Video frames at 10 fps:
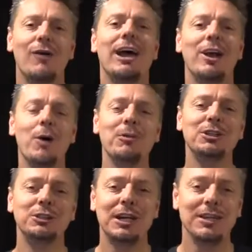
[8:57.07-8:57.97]
All right, I hope you
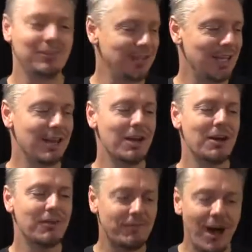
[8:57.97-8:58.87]
enjoyed these 10
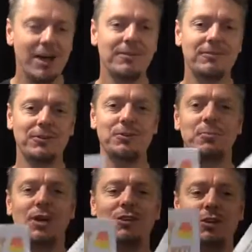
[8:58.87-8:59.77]
fun food
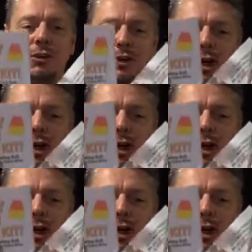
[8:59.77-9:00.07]
pranks you can do at the